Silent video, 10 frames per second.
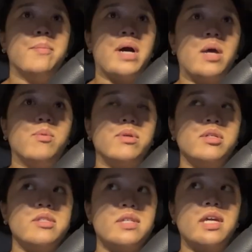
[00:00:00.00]
I will
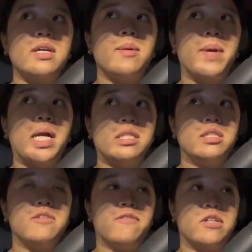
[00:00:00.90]
say compared to
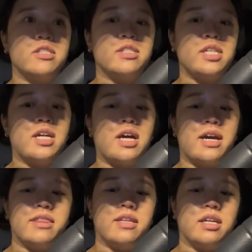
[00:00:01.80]
the first day, I
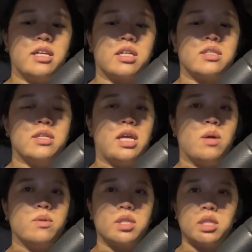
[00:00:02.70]
think today
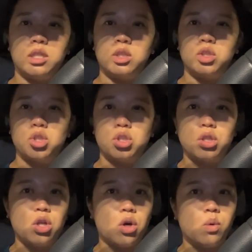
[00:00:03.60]
was a little
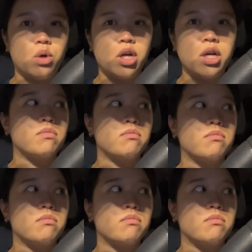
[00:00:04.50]
slower.